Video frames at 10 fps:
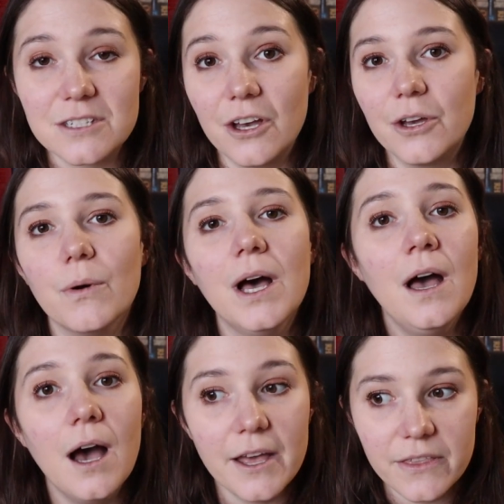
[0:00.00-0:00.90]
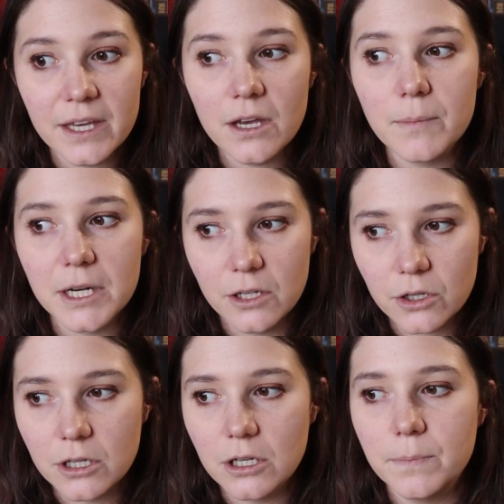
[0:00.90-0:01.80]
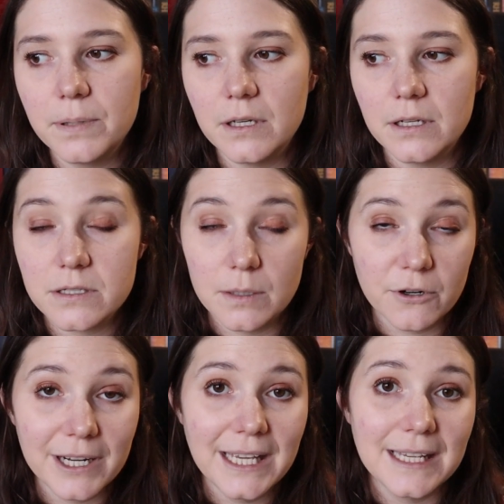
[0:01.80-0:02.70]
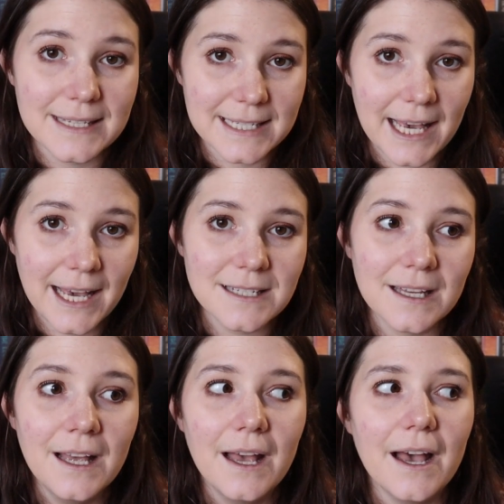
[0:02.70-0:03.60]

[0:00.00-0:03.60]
So I think I'm going to look up a summary instead,